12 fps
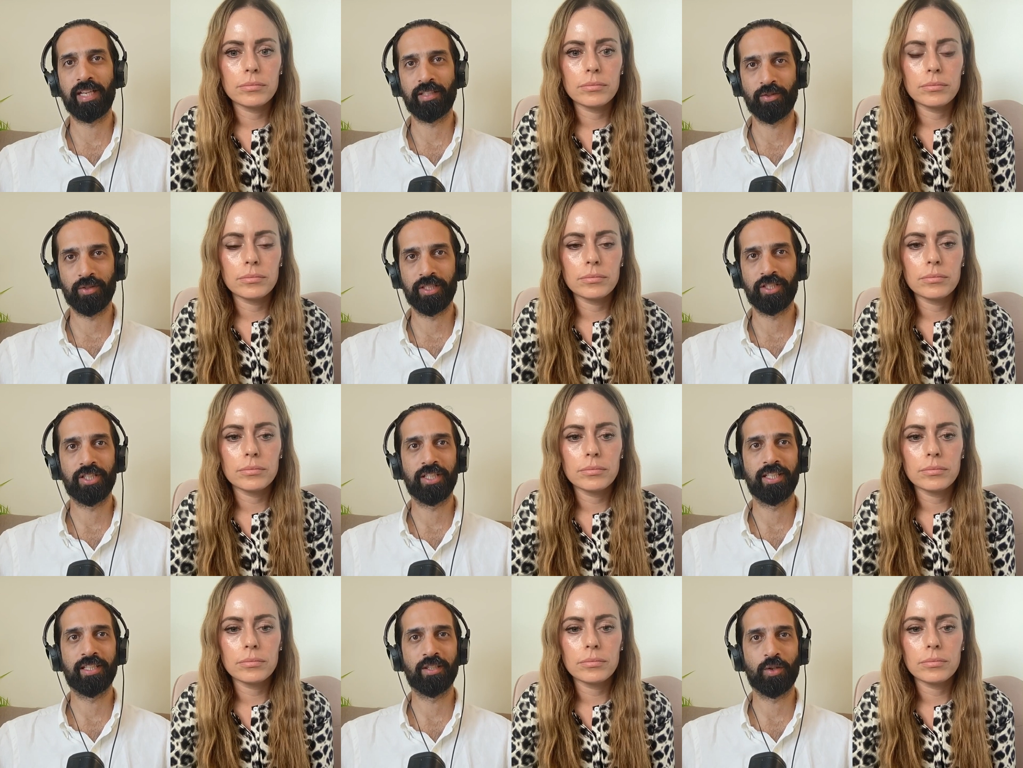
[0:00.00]

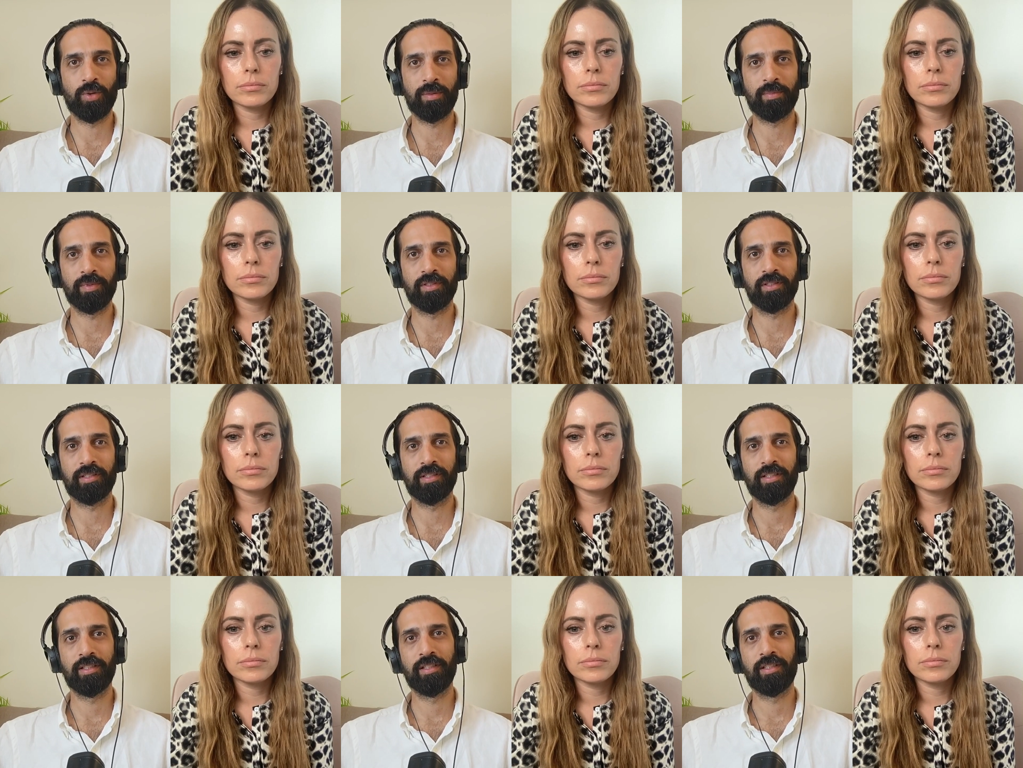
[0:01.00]
Speaker 1: technology and equipment
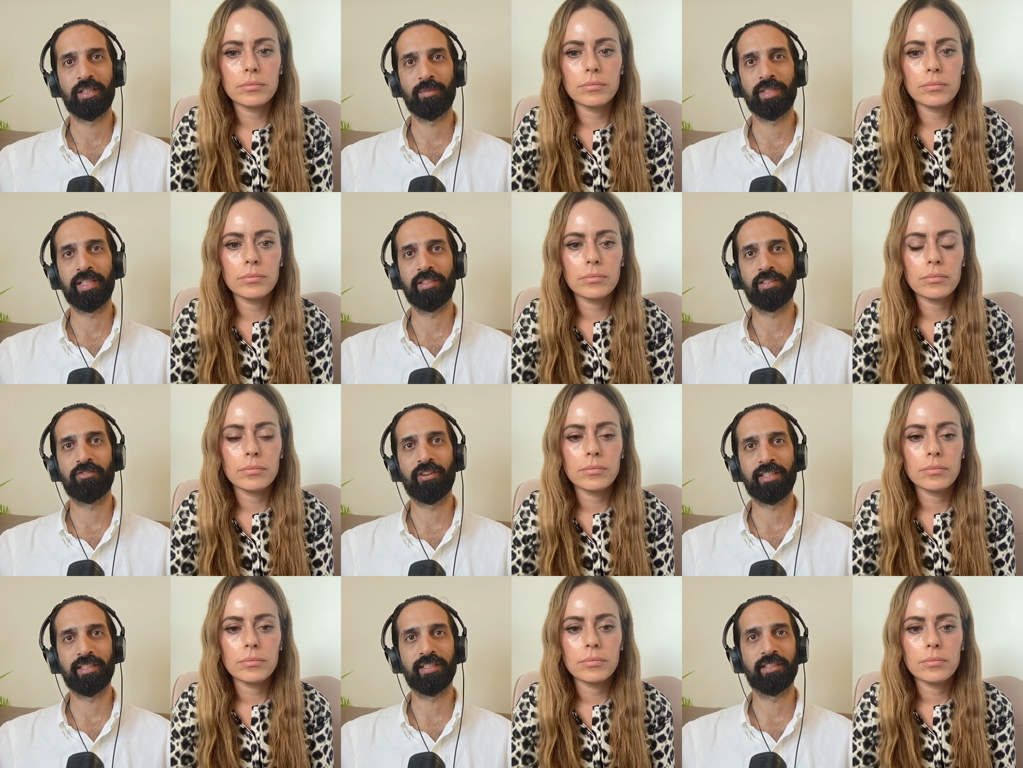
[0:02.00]
to be
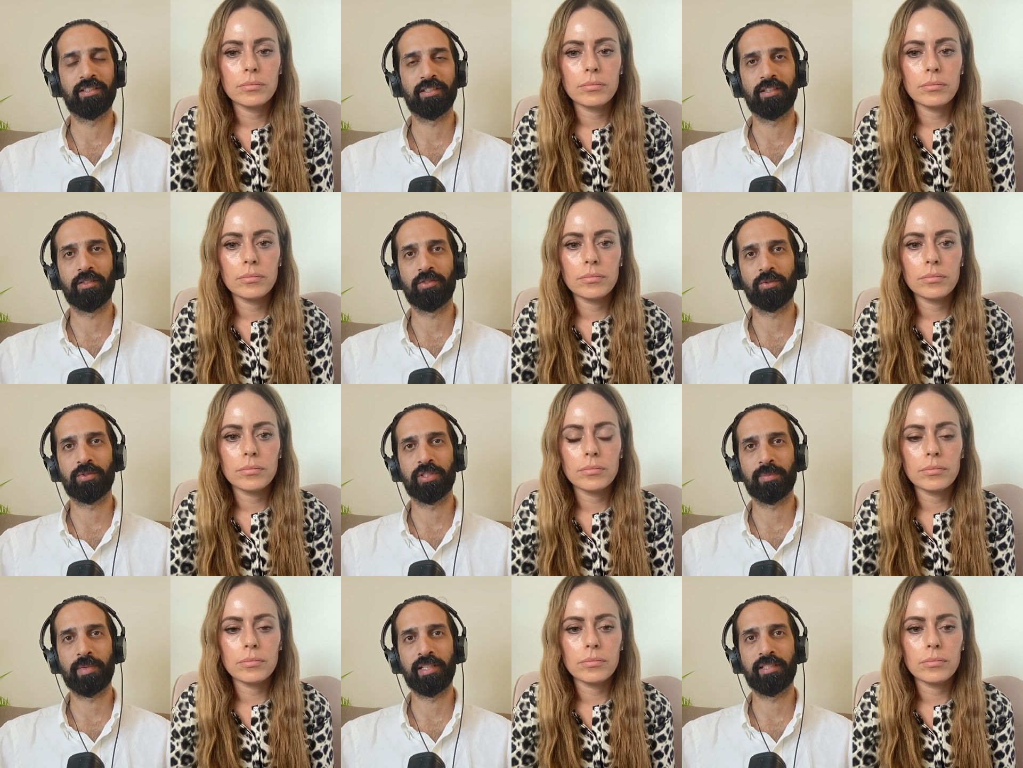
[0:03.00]
integrated into those sorts
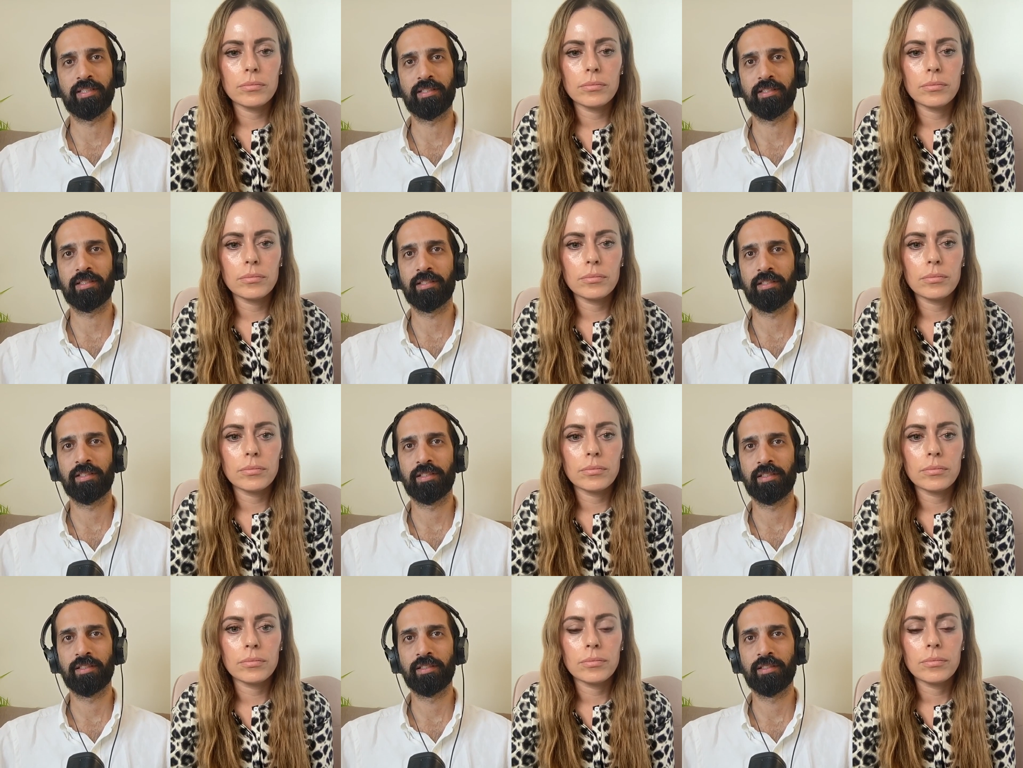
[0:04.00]
of spaces.
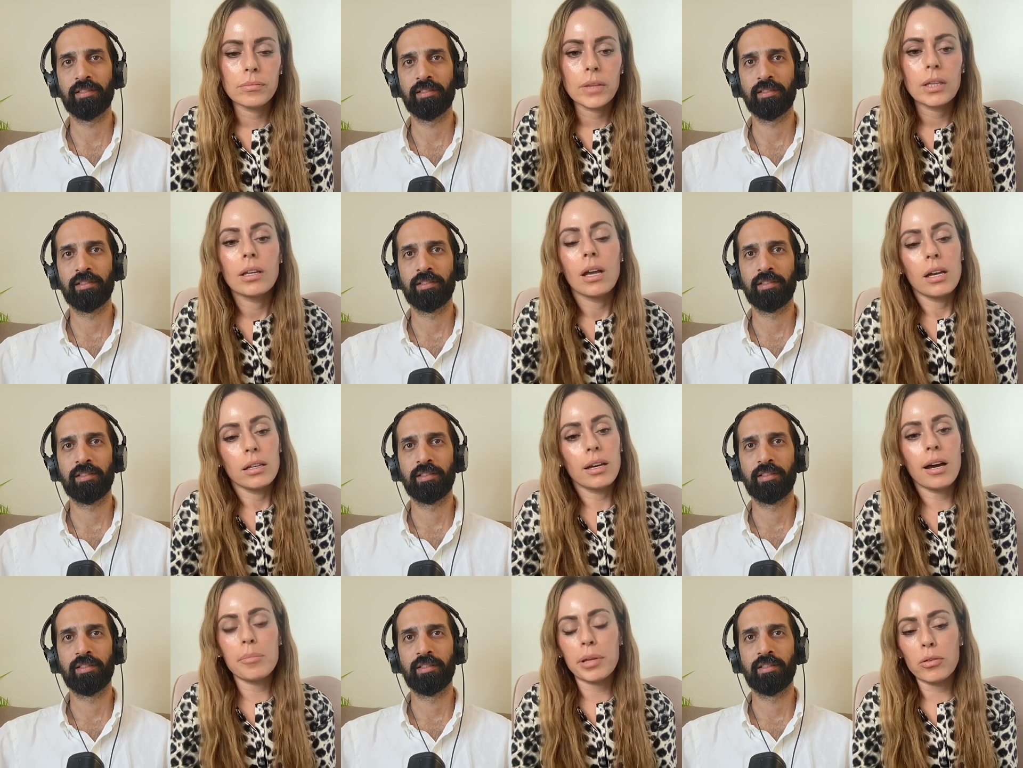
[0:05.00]

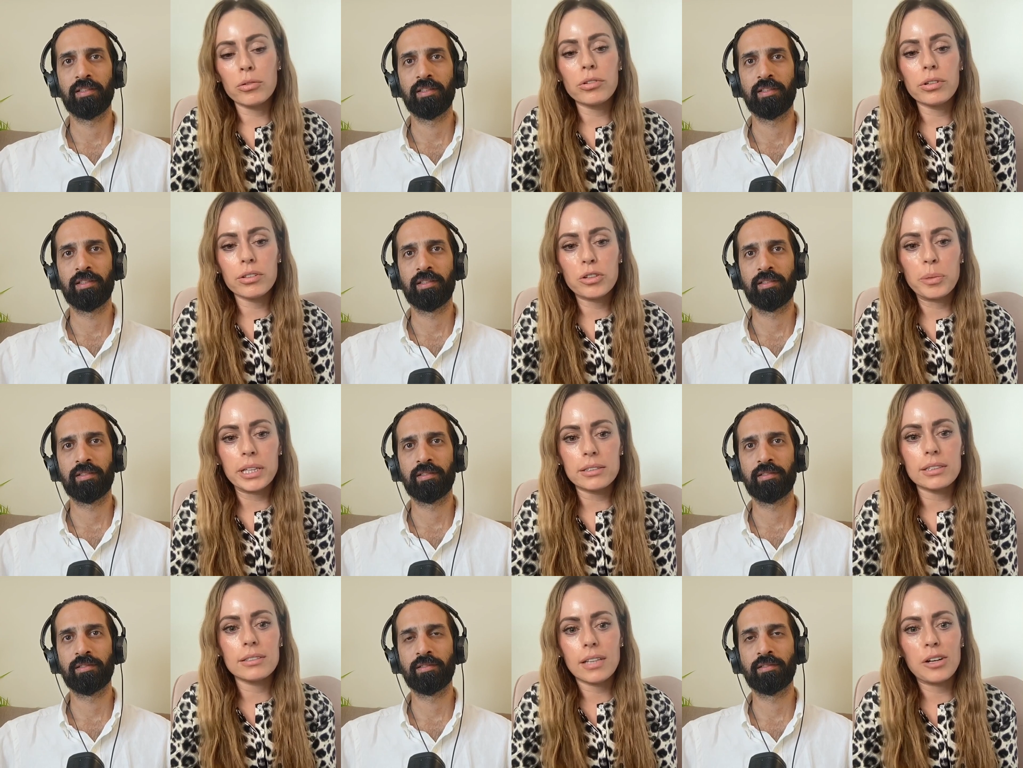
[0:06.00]
Speaker 2: Yeah, but those are the
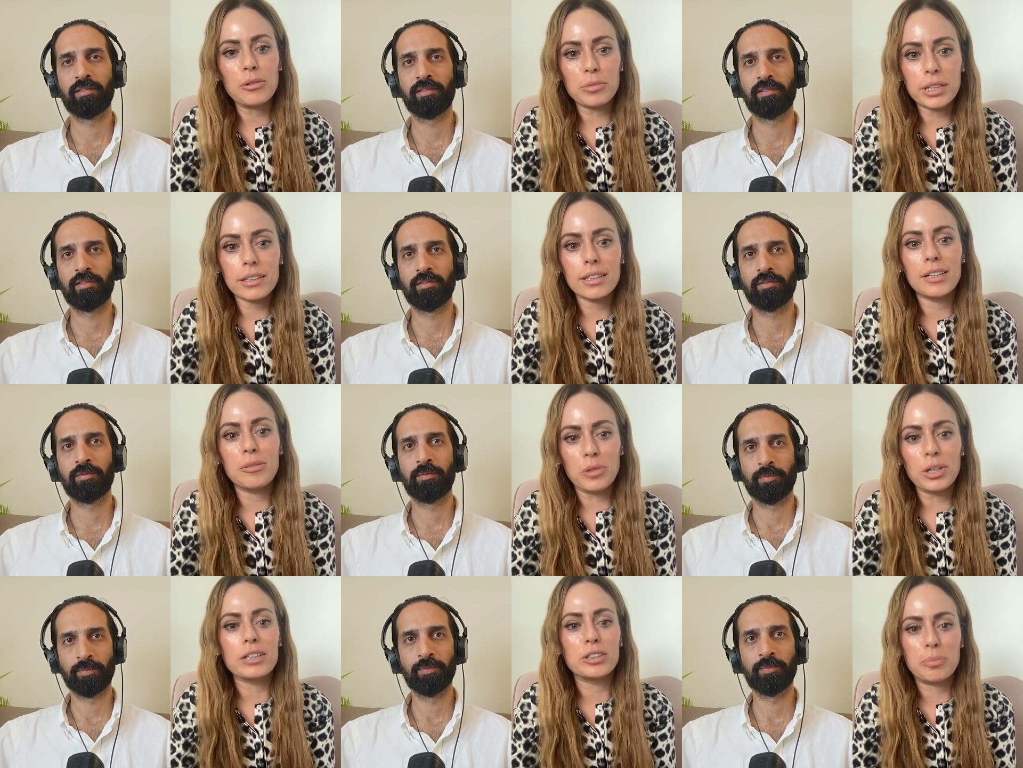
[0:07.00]
spaces that it really
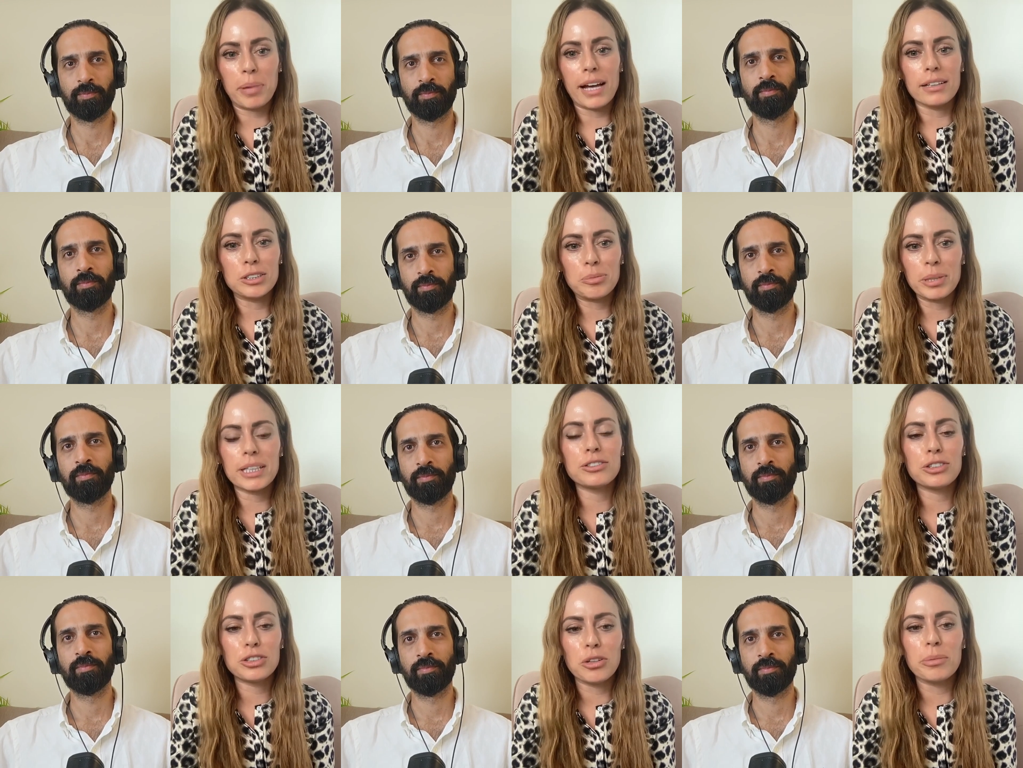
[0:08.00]
works best
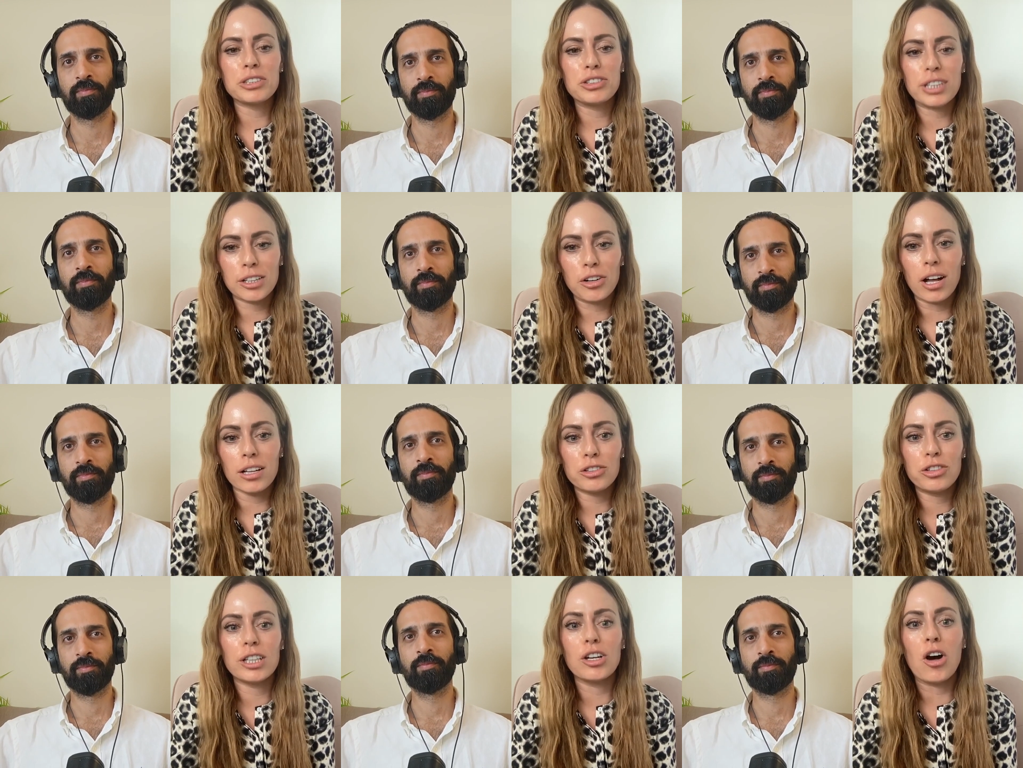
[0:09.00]
because there's so much
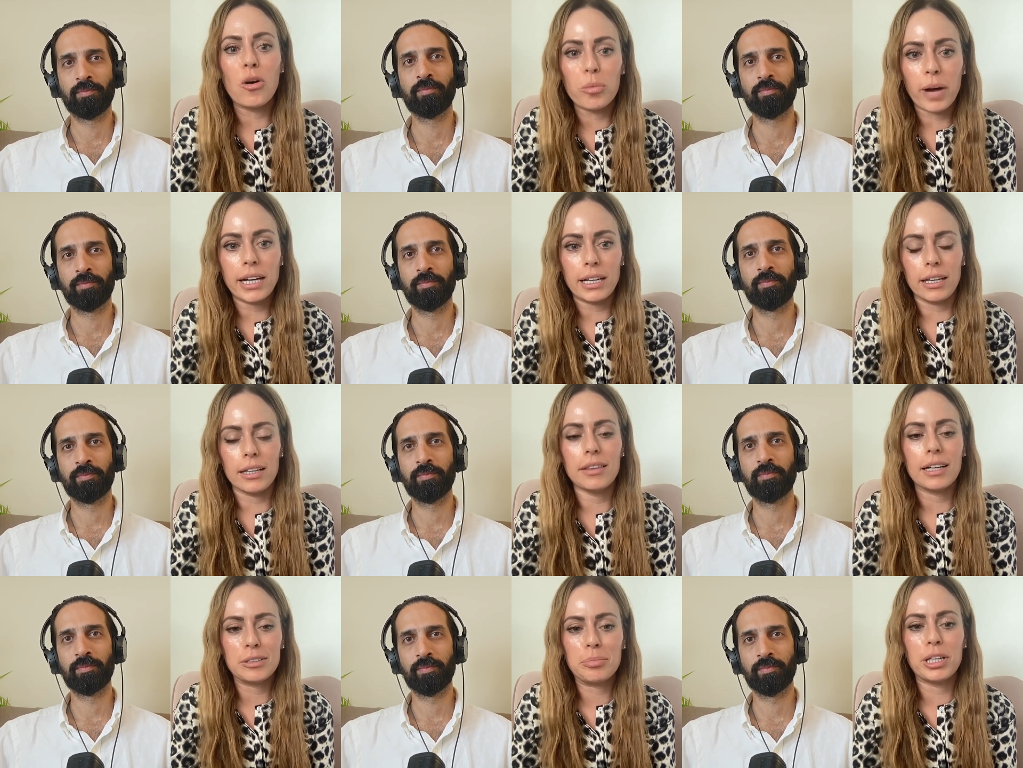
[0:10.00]
technology
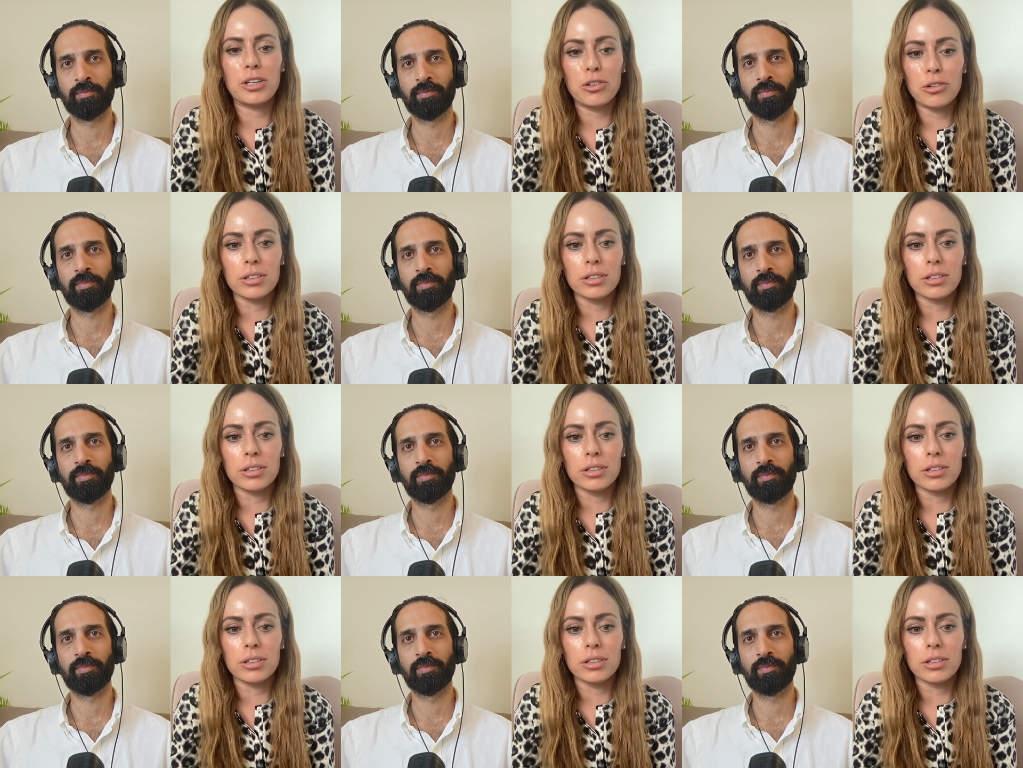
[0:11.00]
already that's being